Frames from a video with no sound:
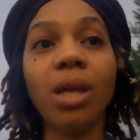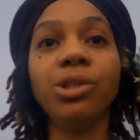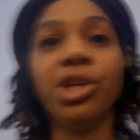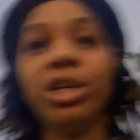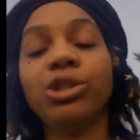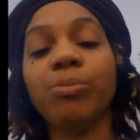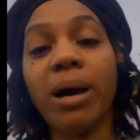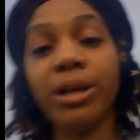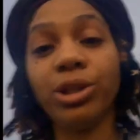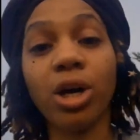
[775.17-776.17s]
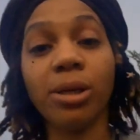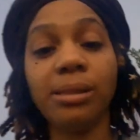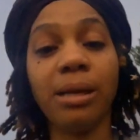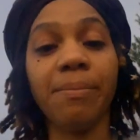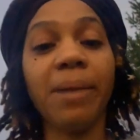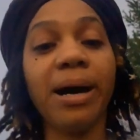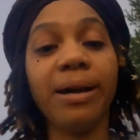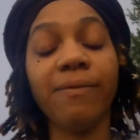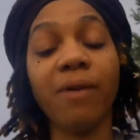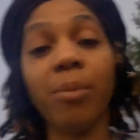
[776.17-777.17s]
changed my thoughts and
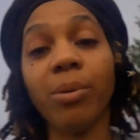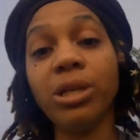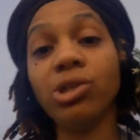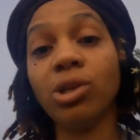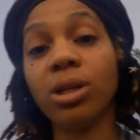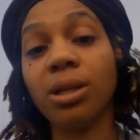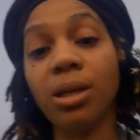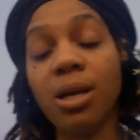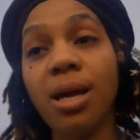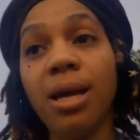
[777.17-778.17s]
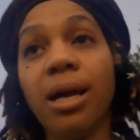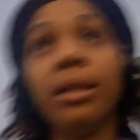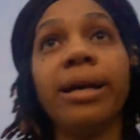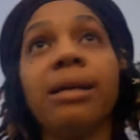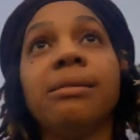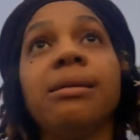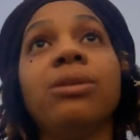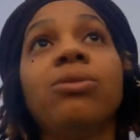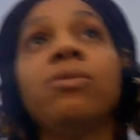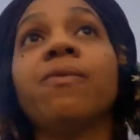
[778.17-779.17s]
my vibration. And like I
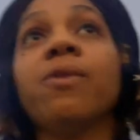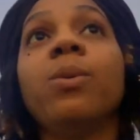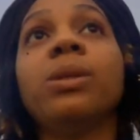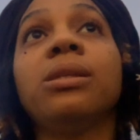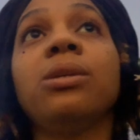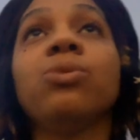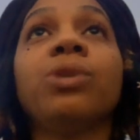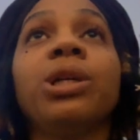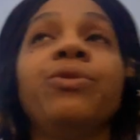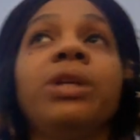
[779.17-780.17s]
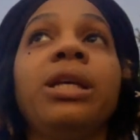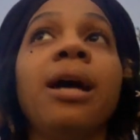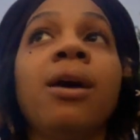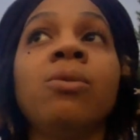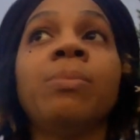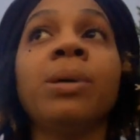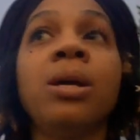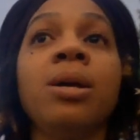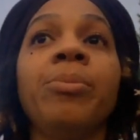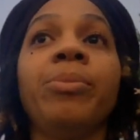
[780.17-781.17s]
said, those frequencies really, really help,
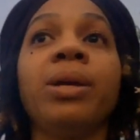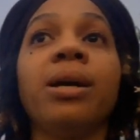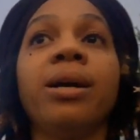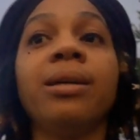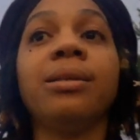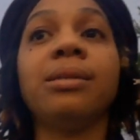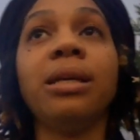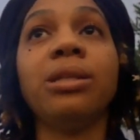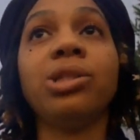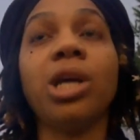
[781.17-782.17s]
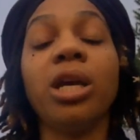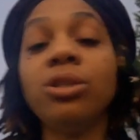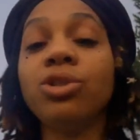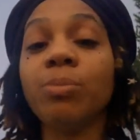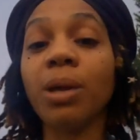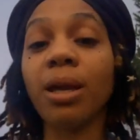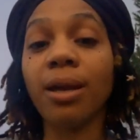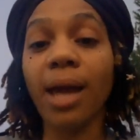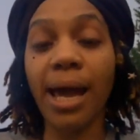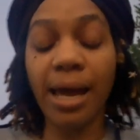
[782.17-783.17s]
because it changed
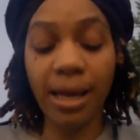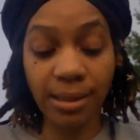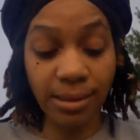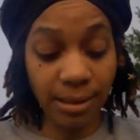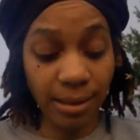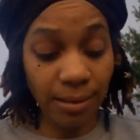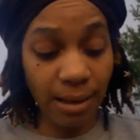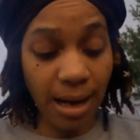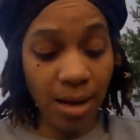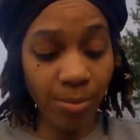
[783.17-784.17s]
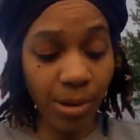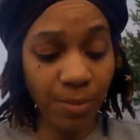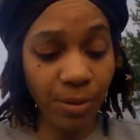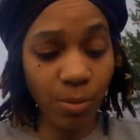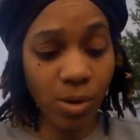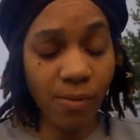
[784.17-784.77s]
me. And I'm probably more